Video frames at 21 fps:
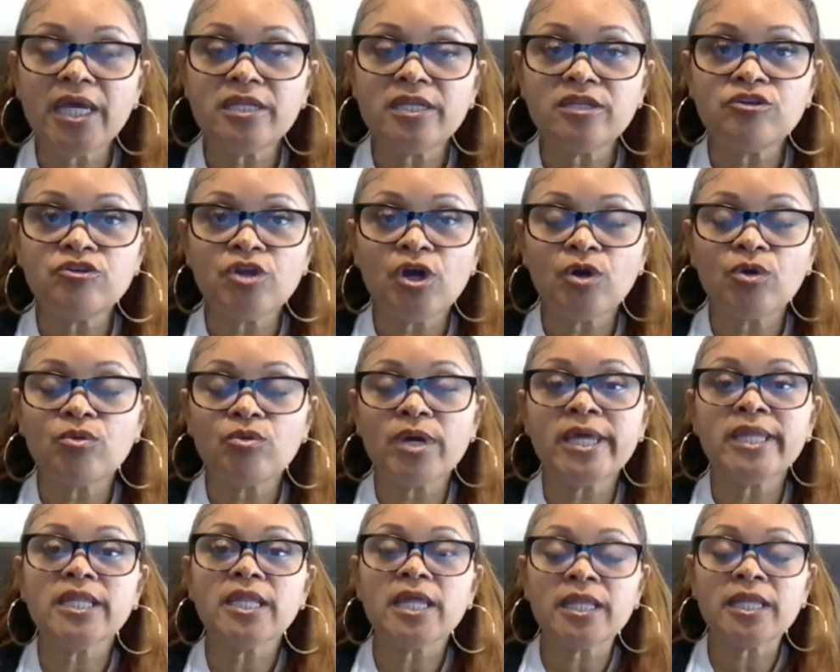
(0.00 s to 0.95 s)
And
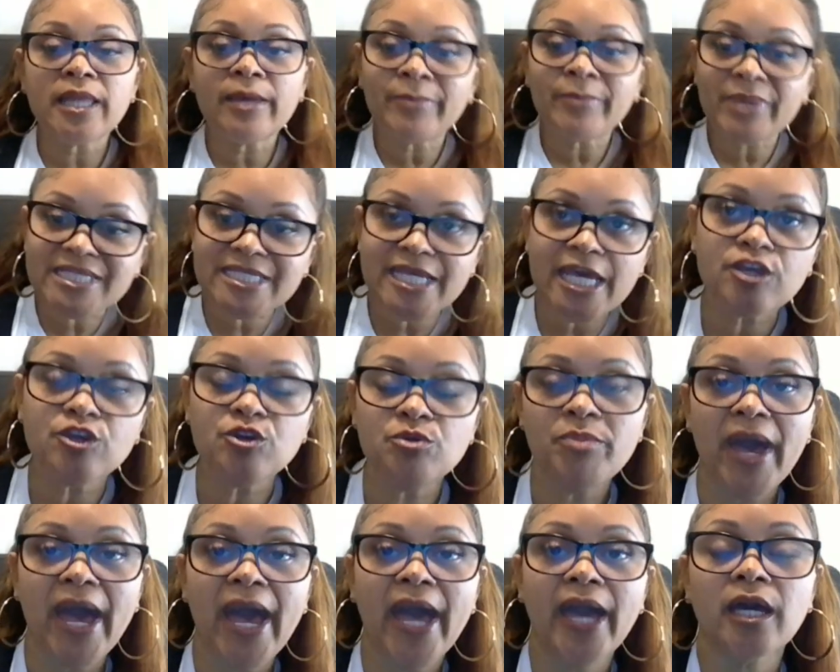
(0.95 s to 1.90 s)
and let me
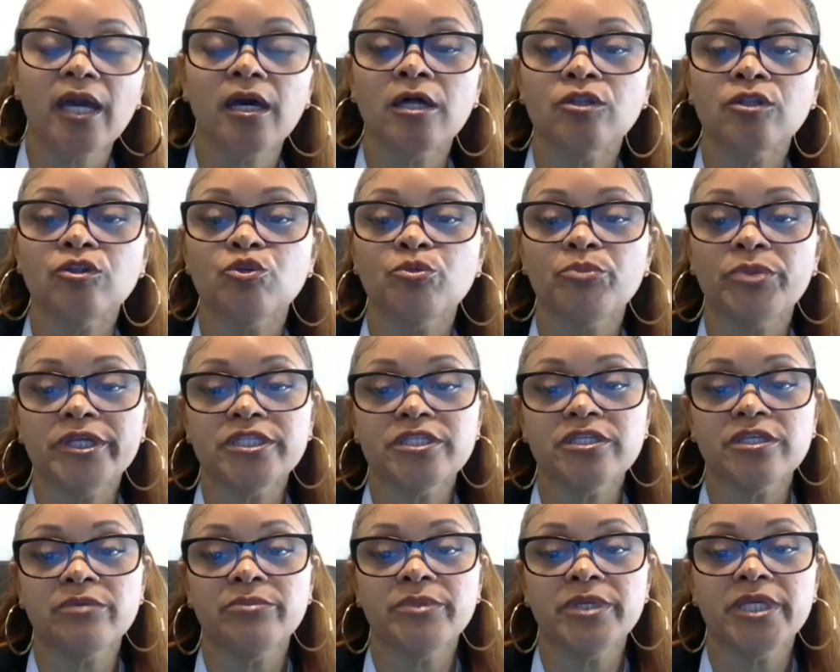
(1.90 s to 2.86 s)
take you back a
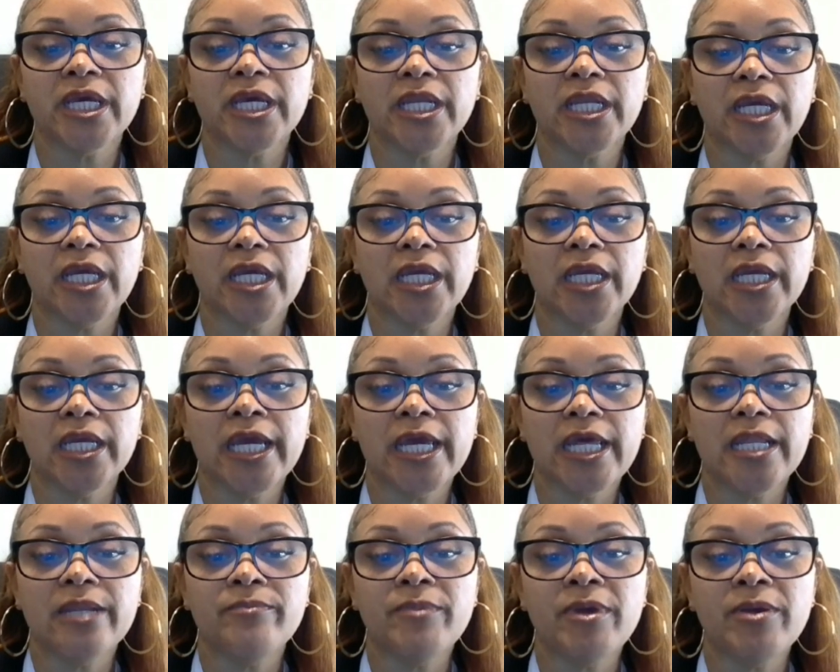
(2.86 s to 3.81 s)
little bit to the
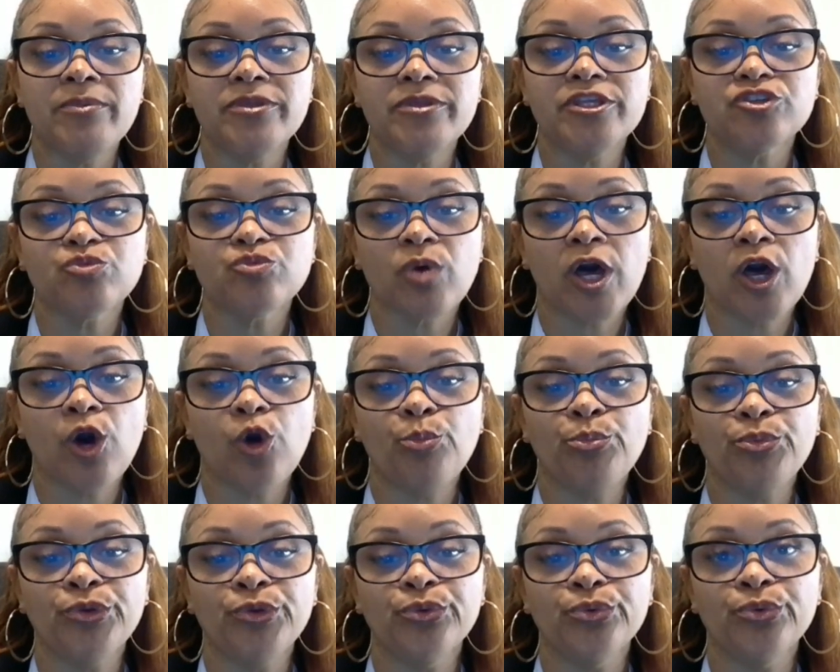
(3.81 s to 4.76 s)
beginning, and maybe this
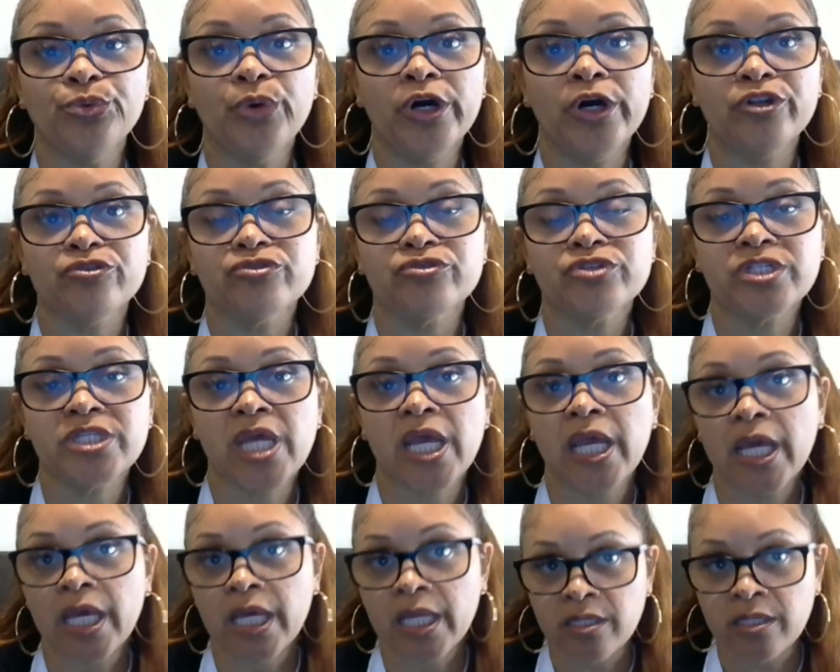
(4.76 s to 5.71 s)
will help you
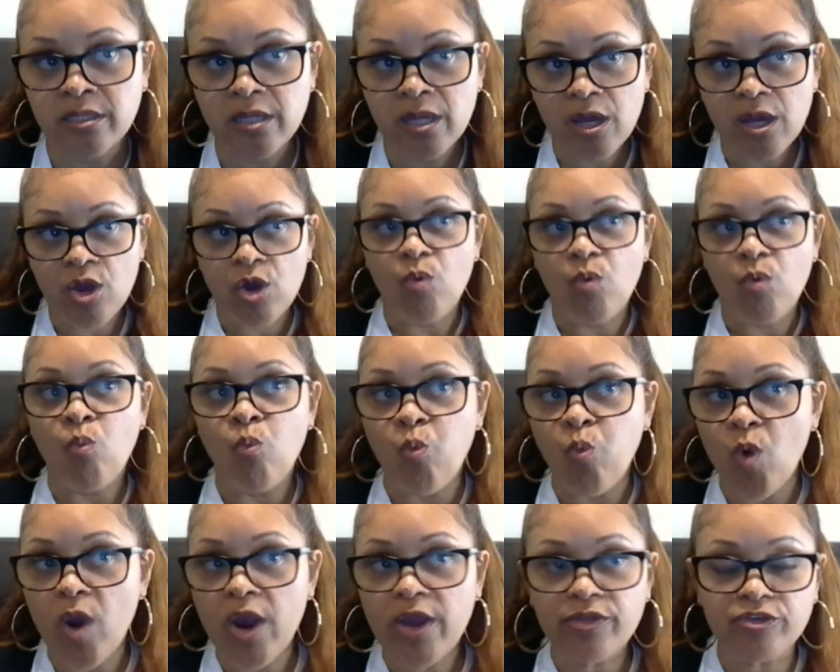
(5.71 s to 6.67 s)
understand
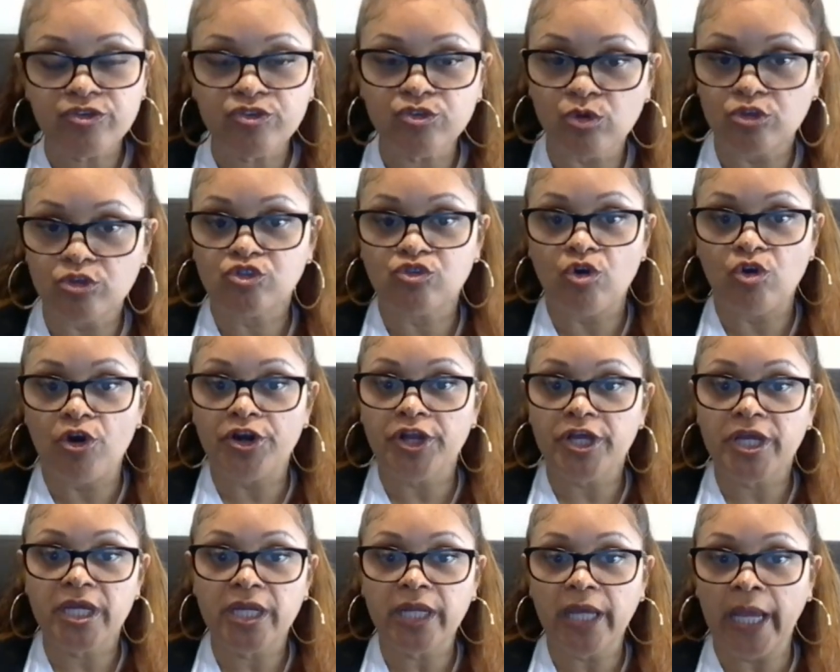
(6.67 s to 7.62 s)
where this all
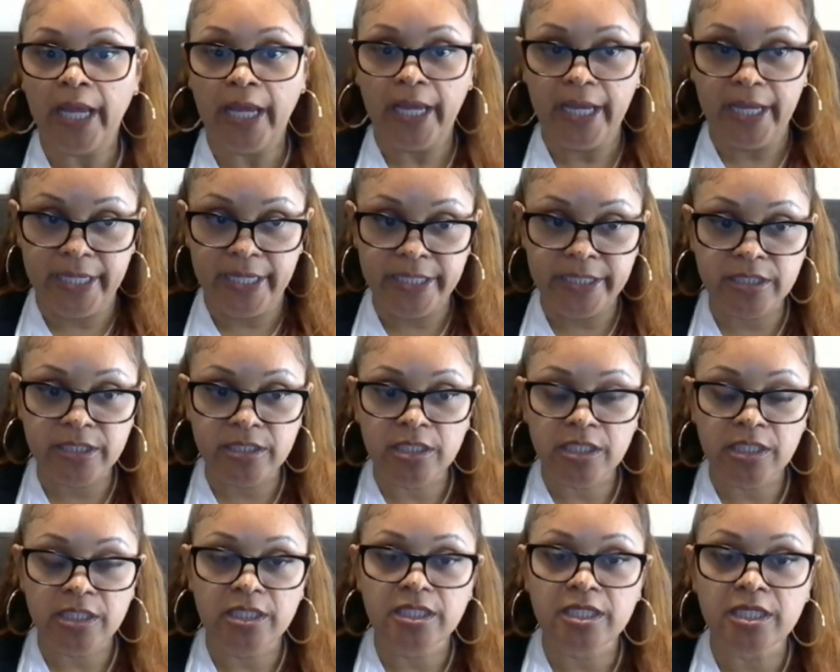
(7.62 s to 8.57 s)
started
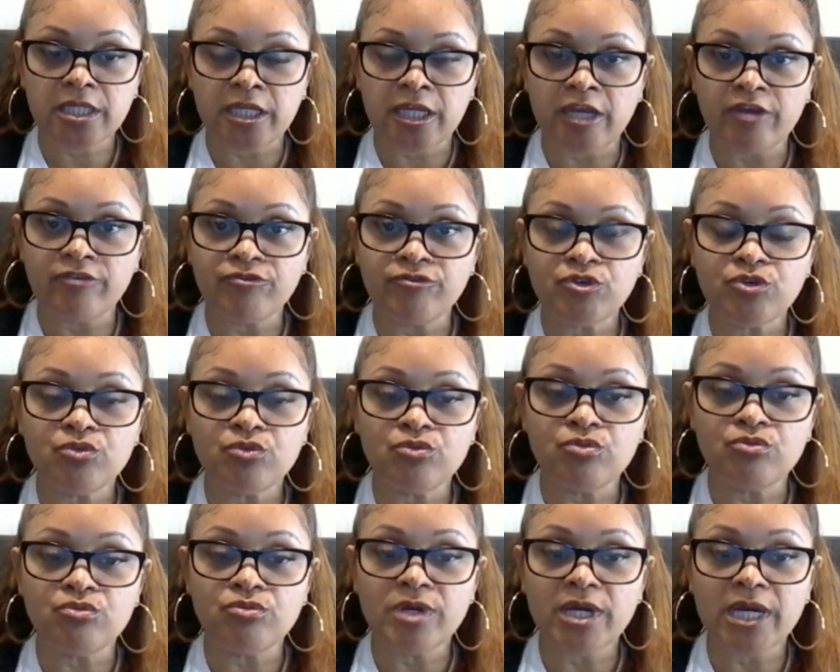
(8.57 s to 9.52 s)
and
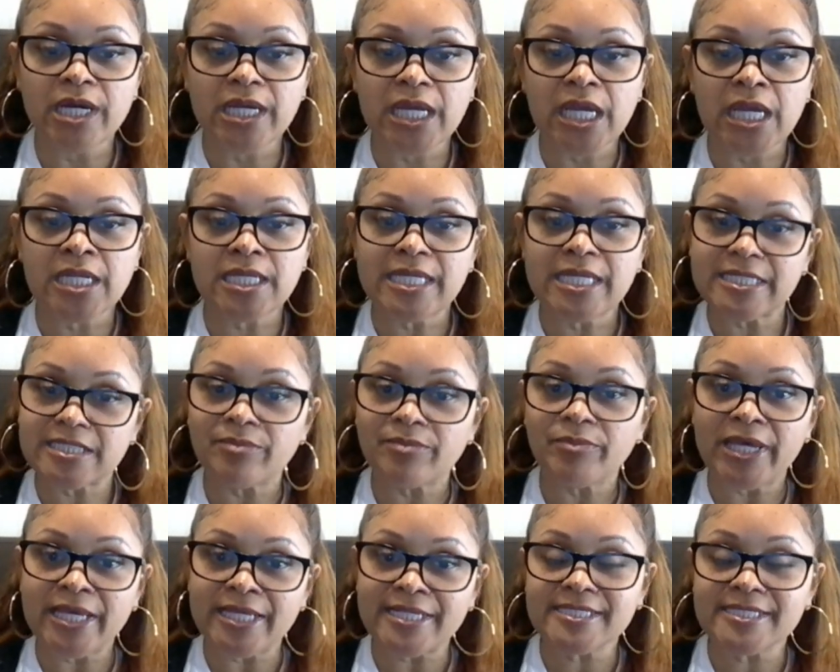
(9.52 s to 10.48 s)
give you
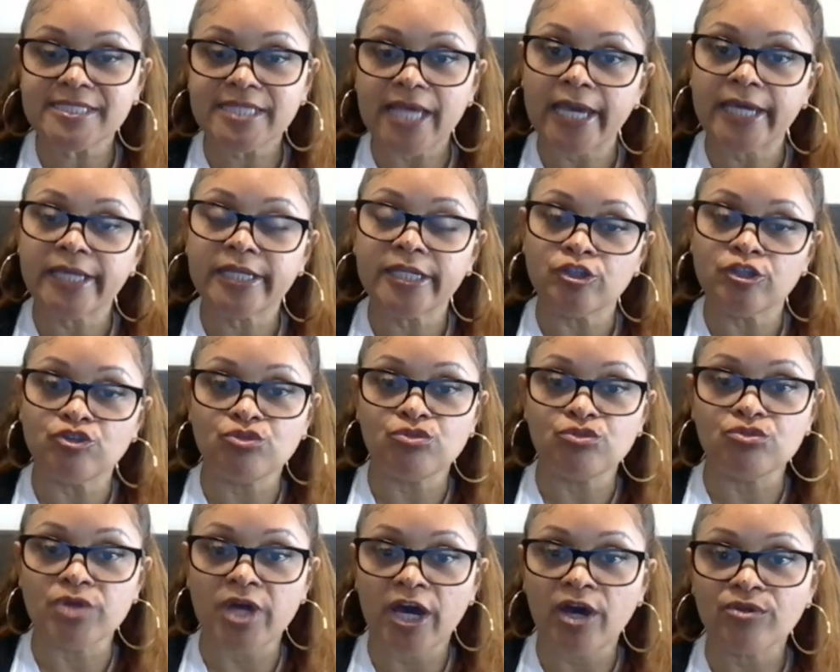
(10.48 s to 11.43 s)
some
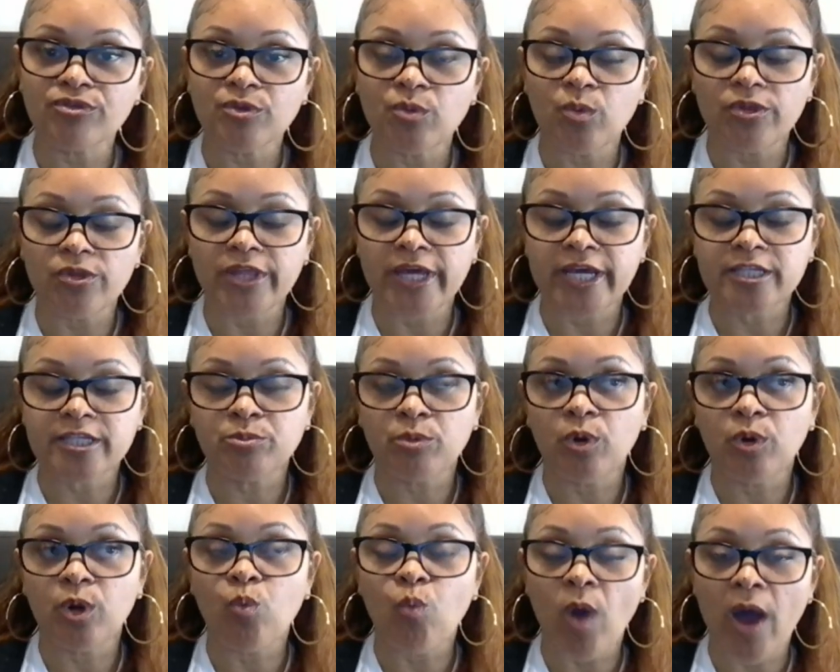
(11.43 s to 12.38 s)
insight into the Health and
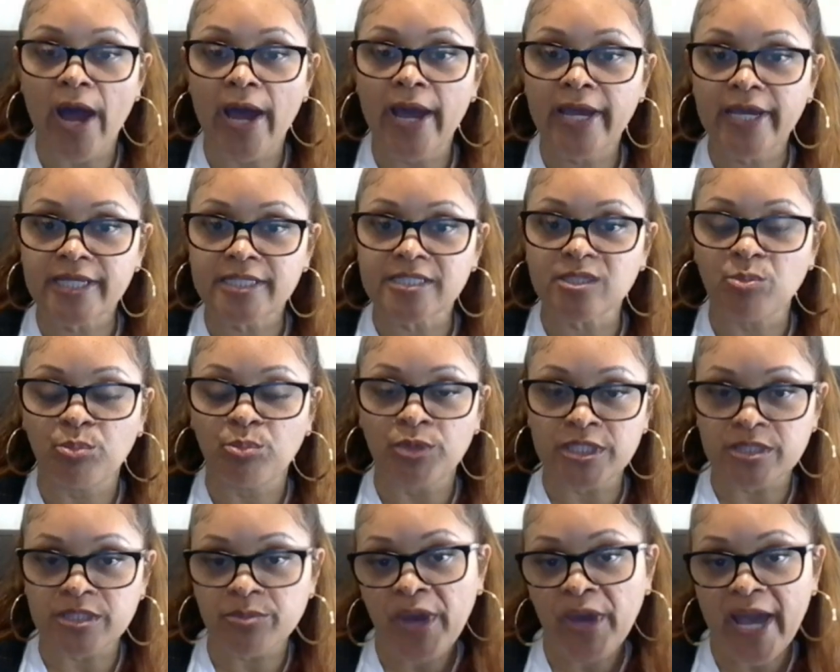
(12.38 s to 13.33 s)
Wealth Expo and why
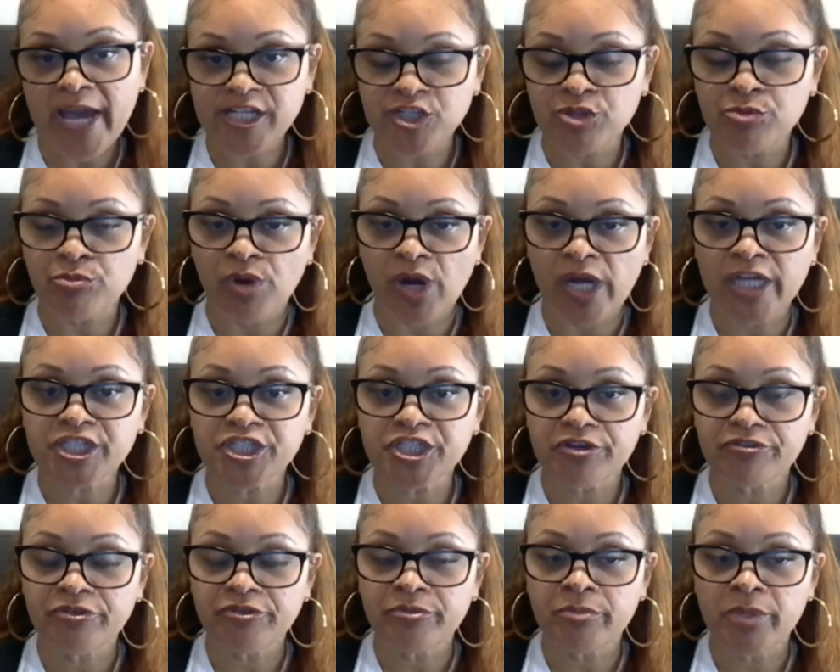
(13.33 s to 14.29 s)
it's a passion
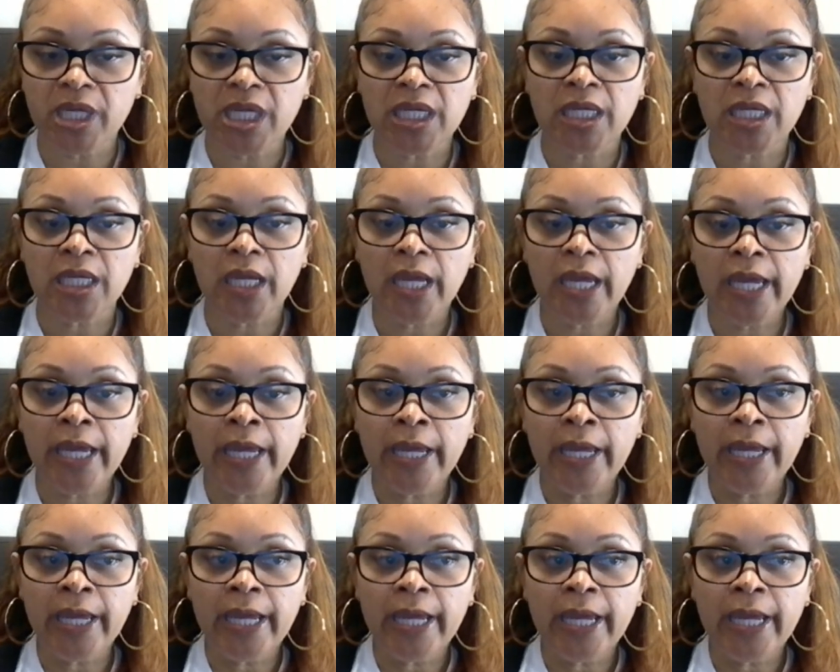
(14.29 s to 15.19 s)
project for me.